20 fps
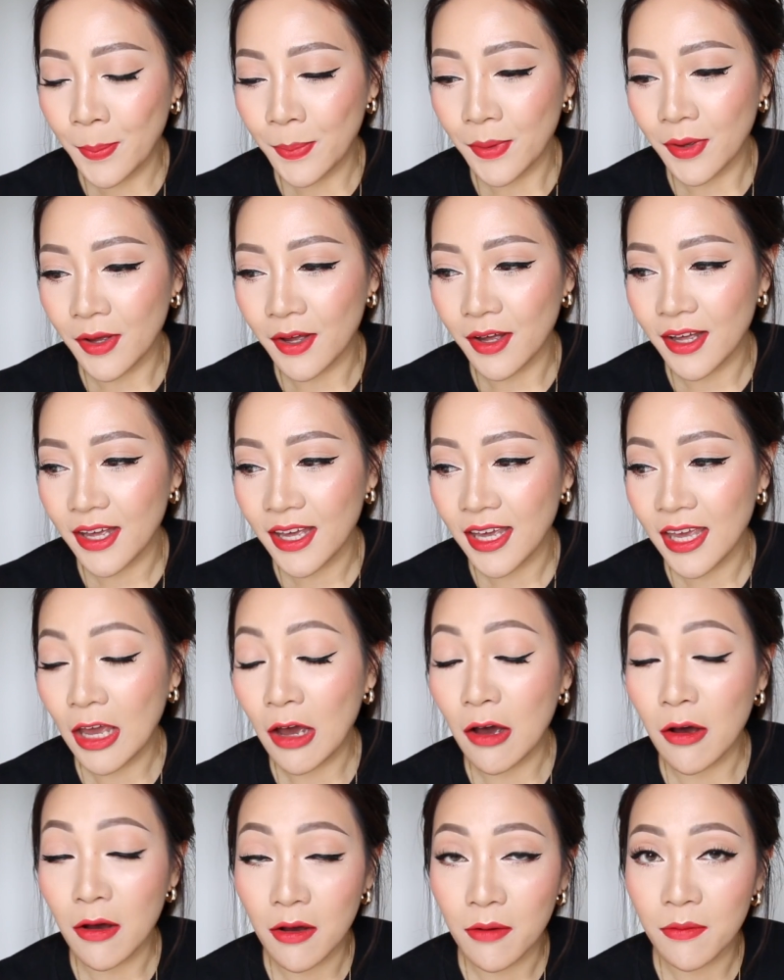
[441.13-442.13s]
But
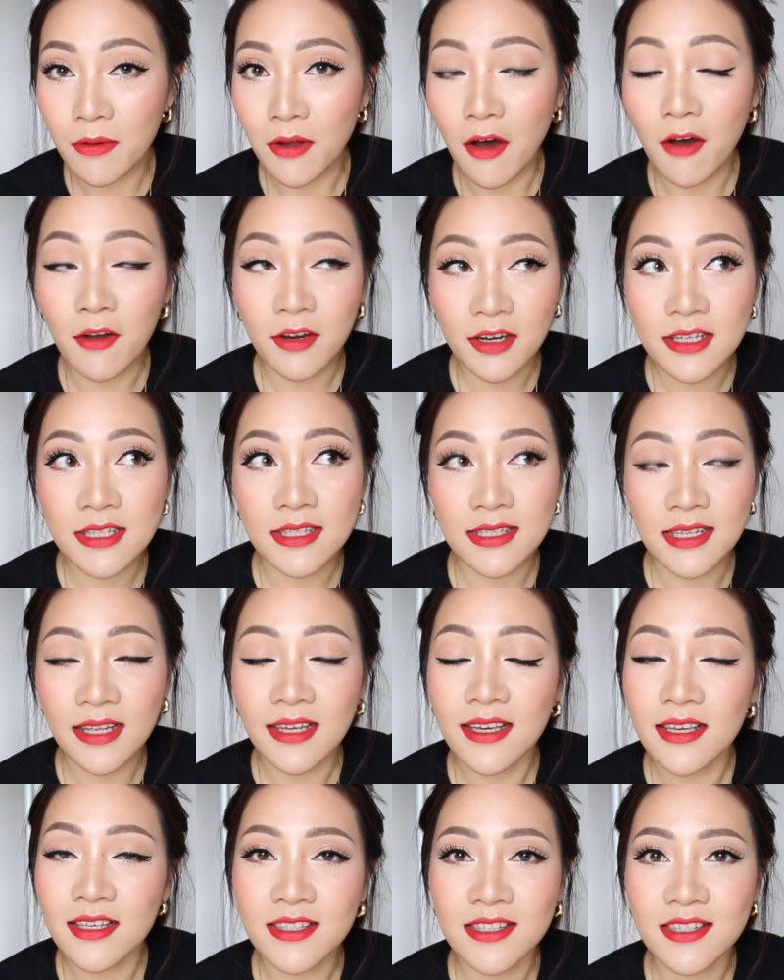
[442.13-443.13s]
he
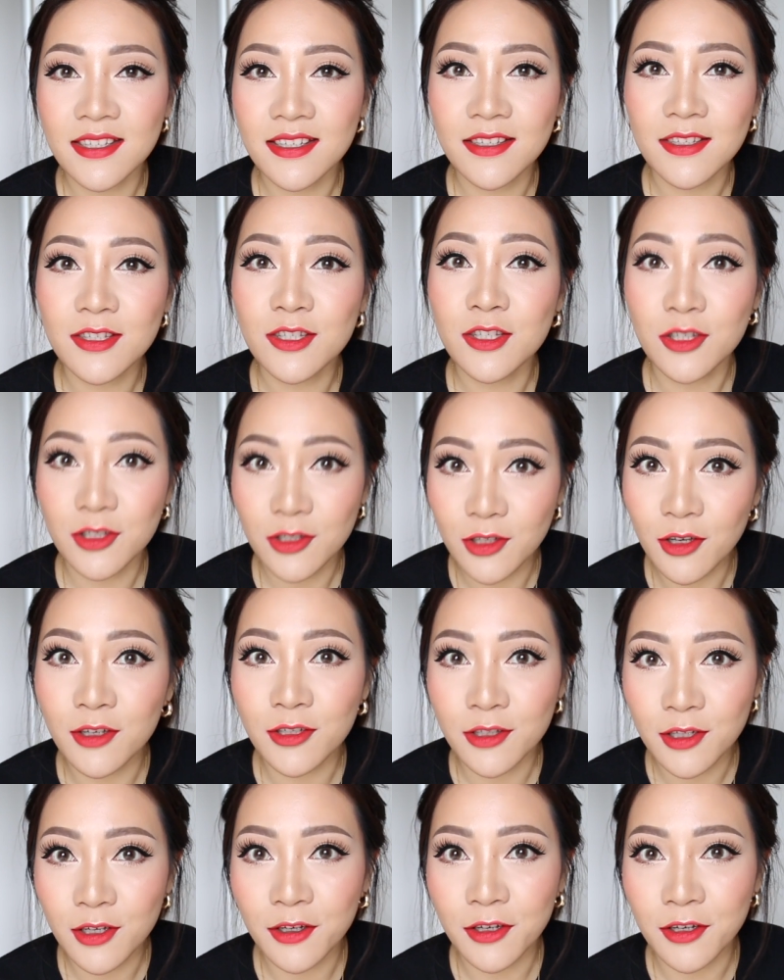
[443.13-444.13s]
honestly is
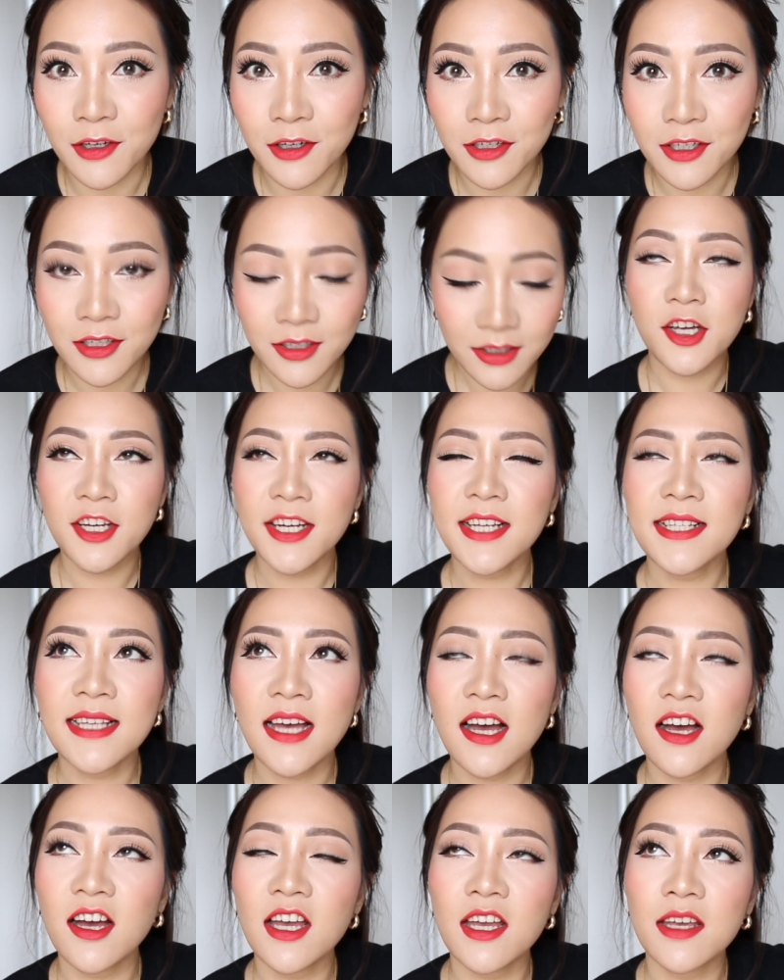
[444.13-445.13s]
so, so good. The only
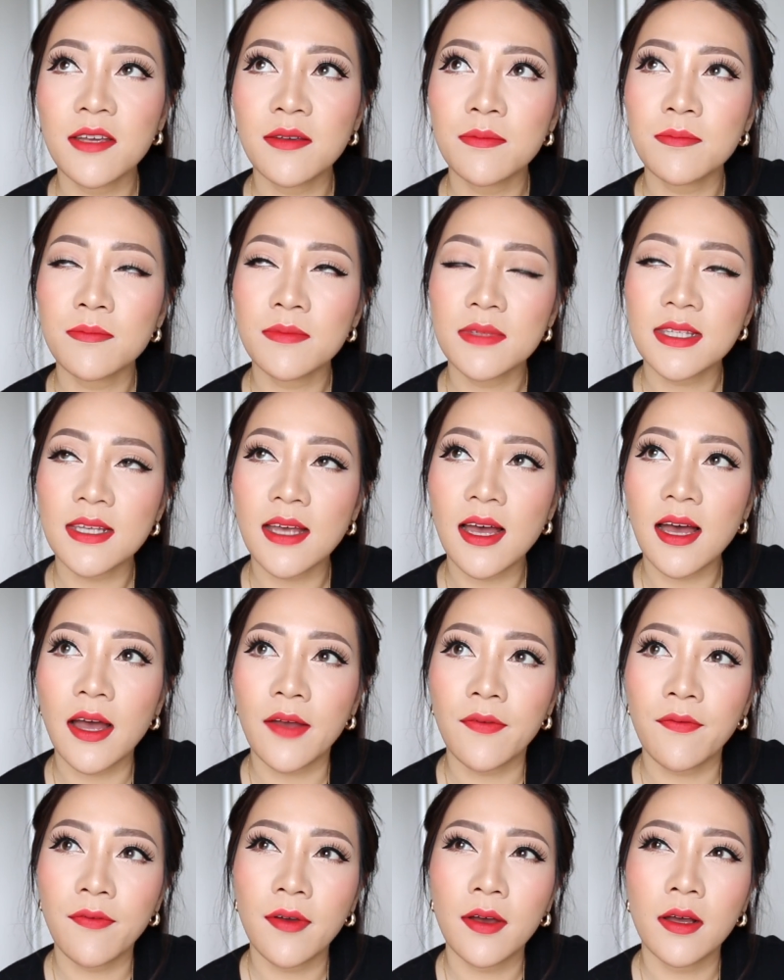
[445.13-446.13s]
times
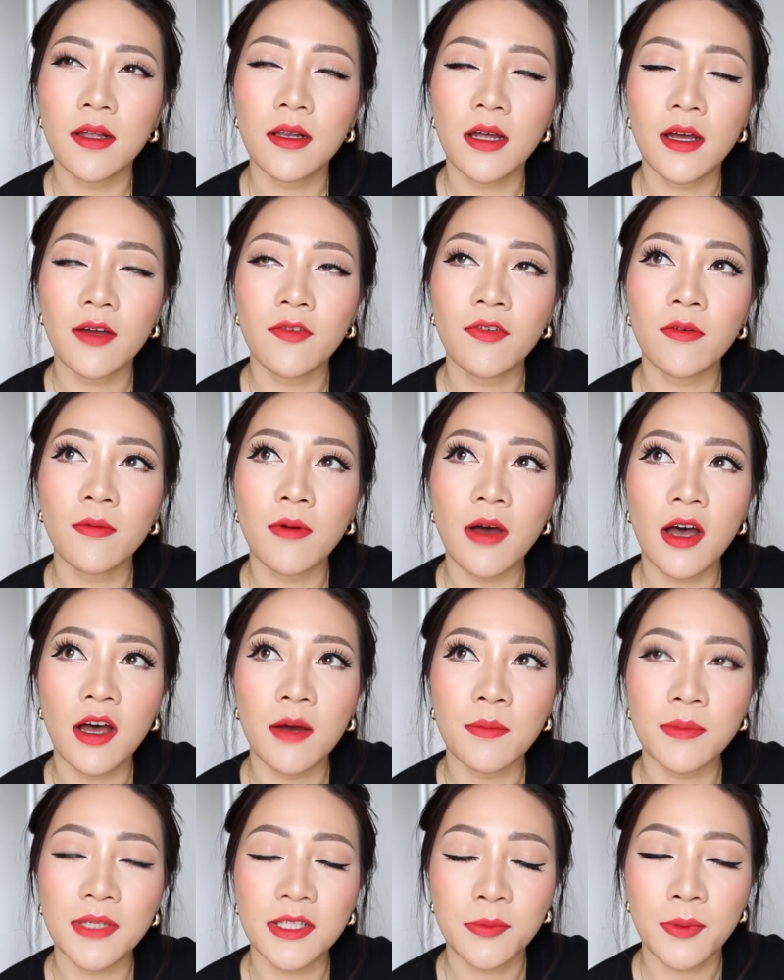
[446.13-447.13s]
I feel
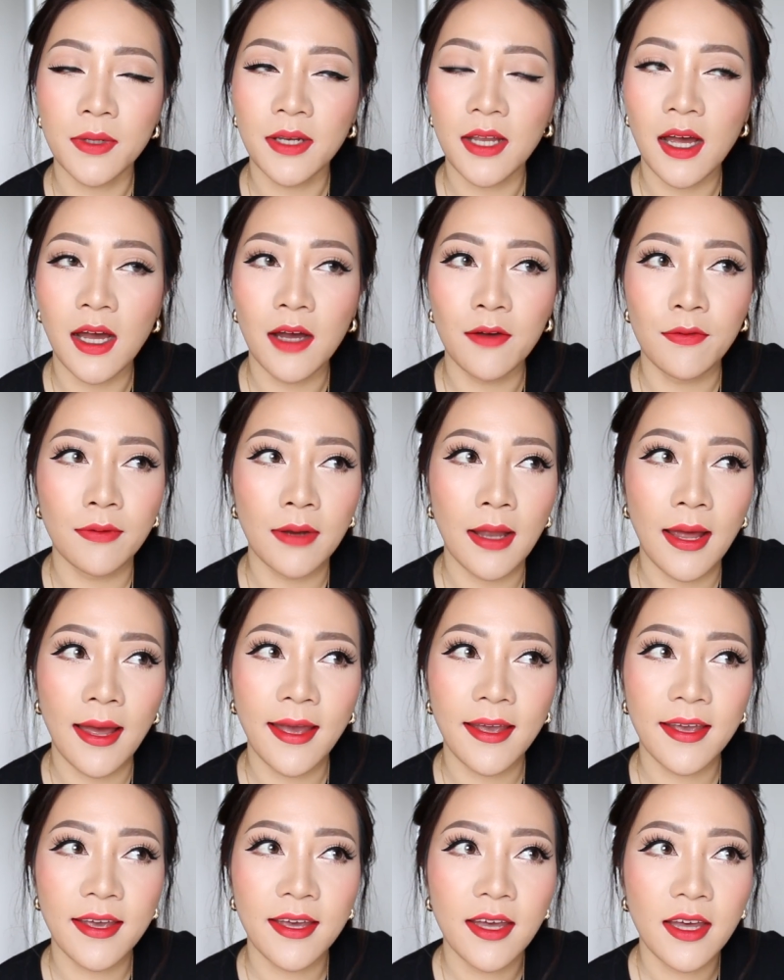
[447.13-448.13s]
overwhelmed is when I have
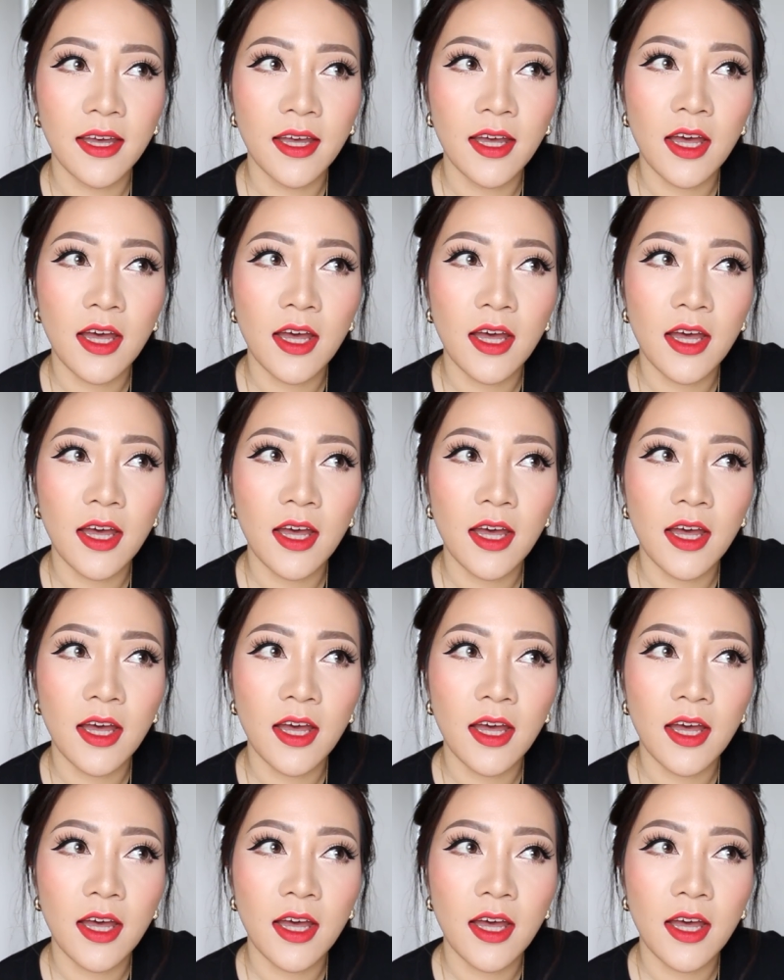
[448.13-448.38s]
like